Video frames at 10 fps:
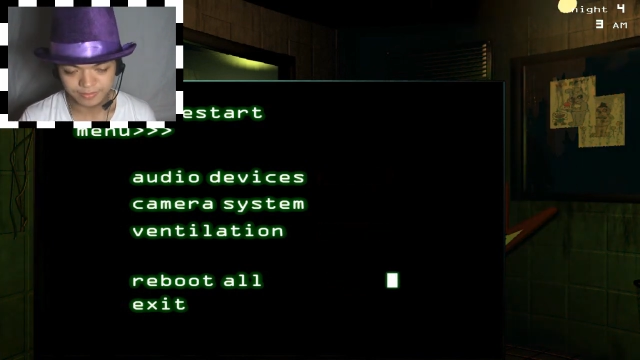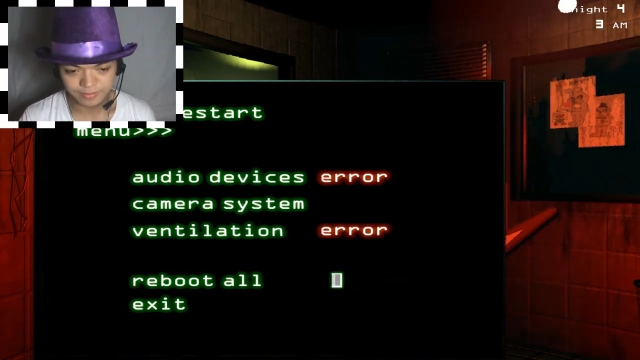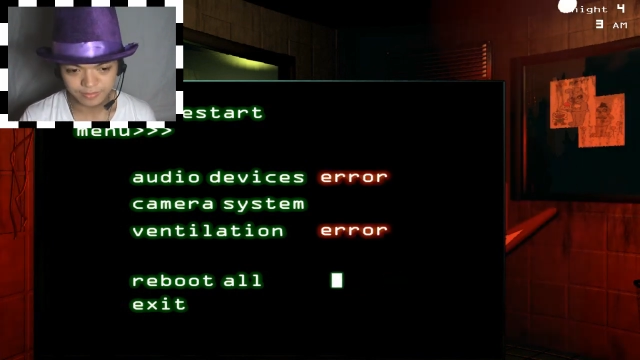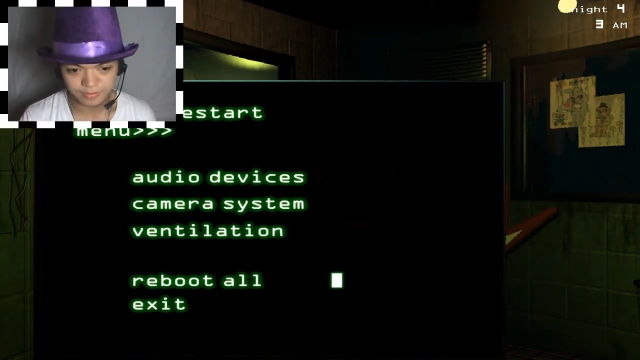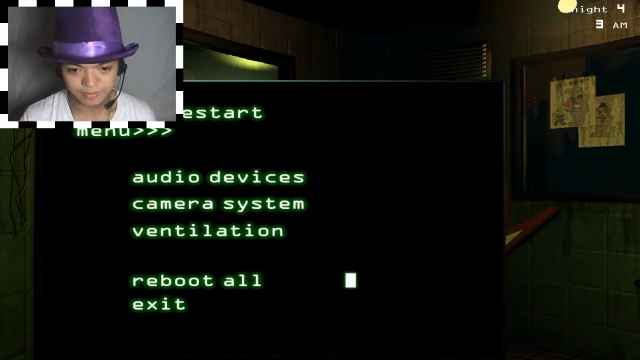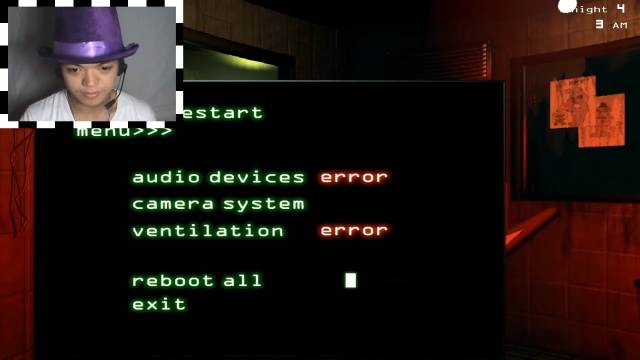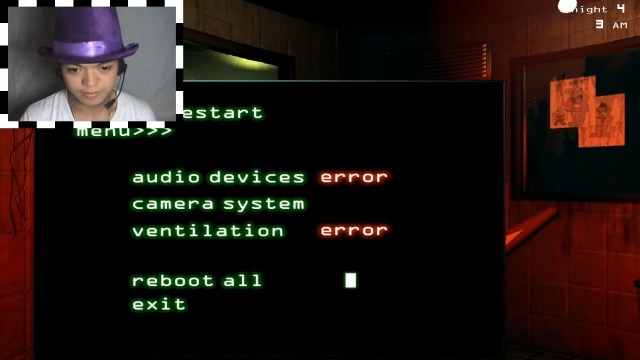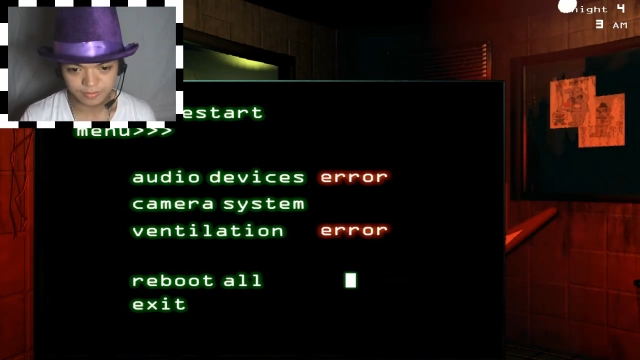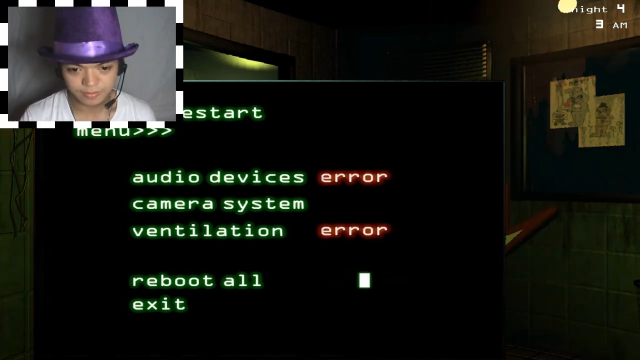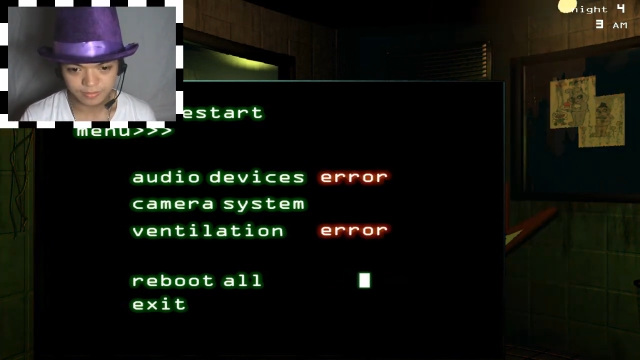
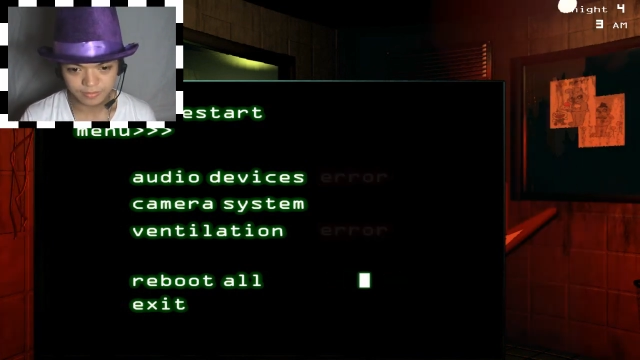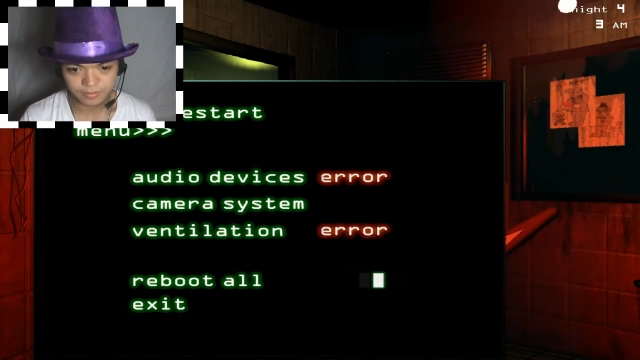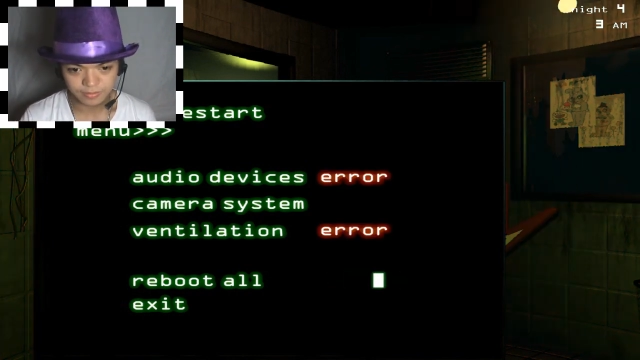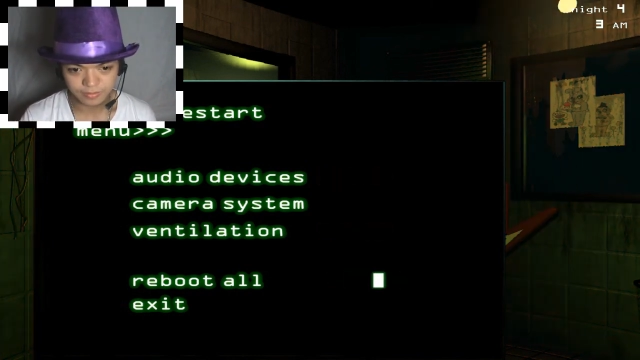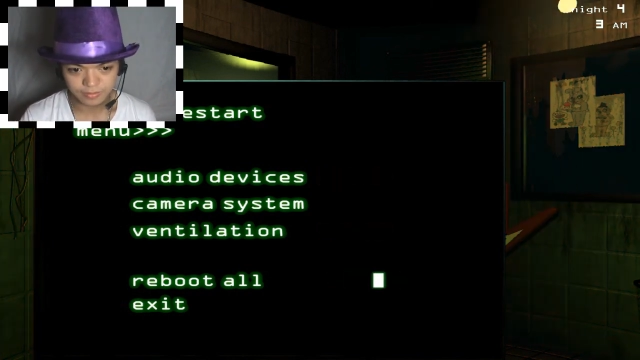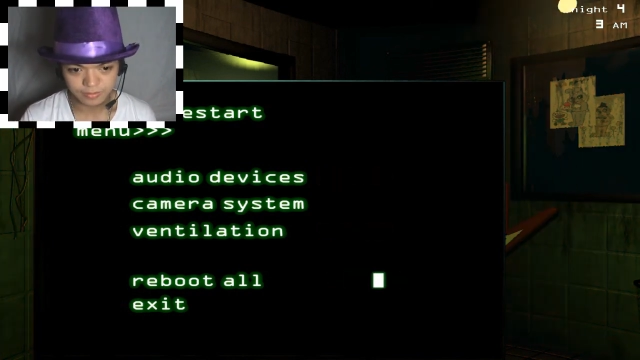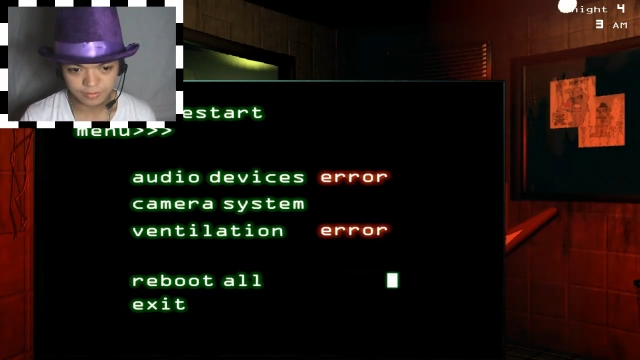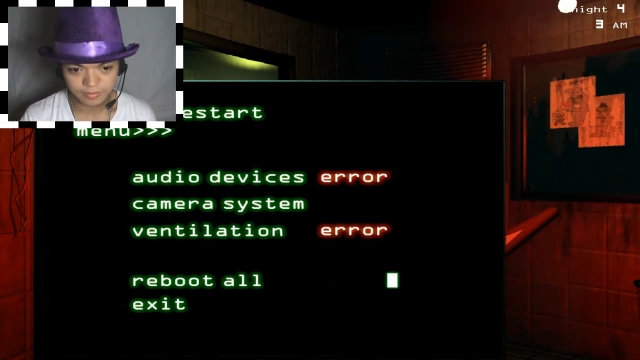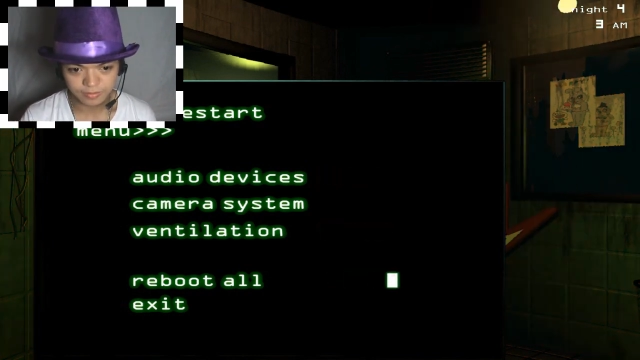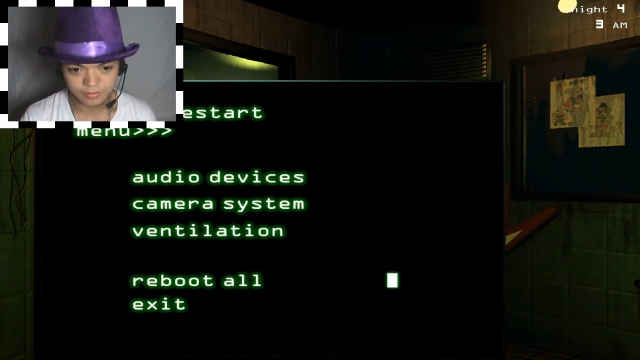
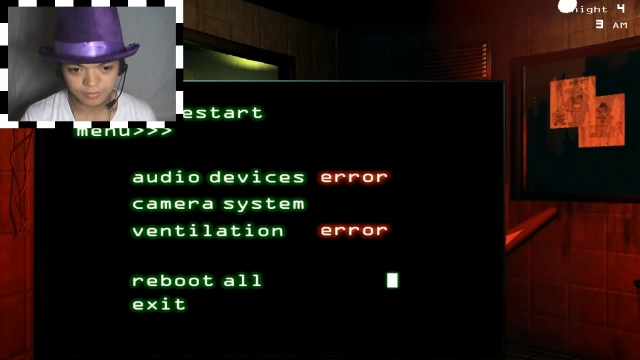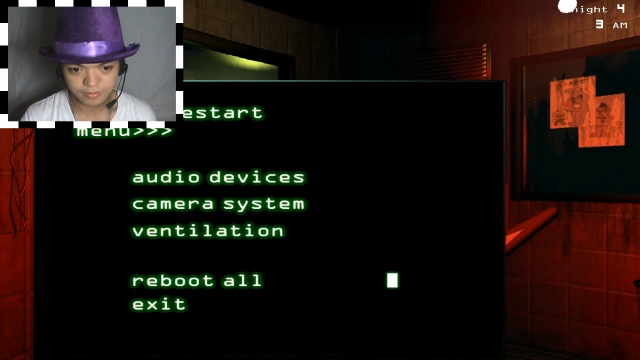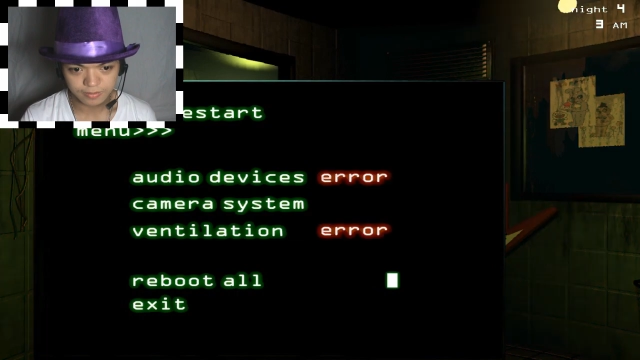No one is speaking in this clip.